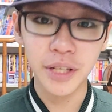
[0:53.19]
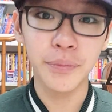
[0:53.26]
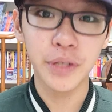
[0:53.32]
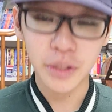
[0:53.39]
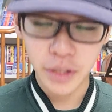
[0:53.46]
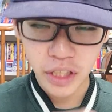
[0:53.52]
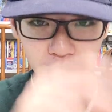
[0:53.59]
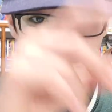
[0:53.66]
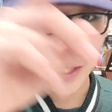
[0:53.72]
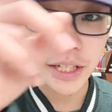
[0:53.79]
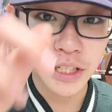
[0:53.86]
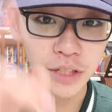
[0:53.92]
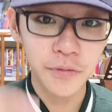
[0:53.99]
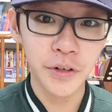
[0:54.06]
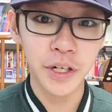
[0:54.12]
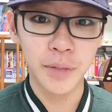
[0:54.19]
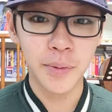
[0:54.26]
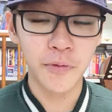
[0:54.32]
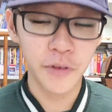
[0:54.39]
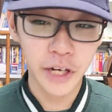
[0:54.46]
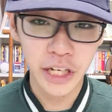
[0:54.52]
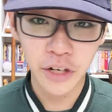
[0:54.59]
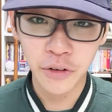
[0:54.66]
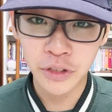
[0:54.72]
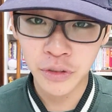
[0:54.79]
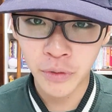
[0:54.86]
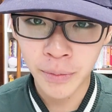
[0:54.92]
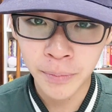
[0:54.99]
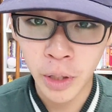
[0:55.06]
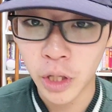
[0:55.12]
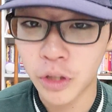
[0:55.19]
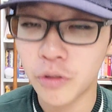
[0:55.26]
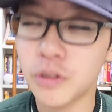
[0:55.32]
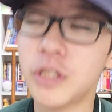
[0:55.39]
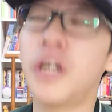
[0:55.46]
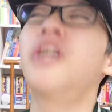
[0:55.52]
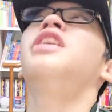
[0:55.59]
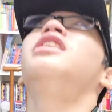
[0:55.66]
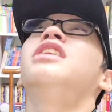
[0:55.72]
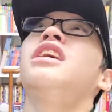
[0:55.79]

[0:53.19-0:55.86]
Let me explain this further before I go into what molecules are.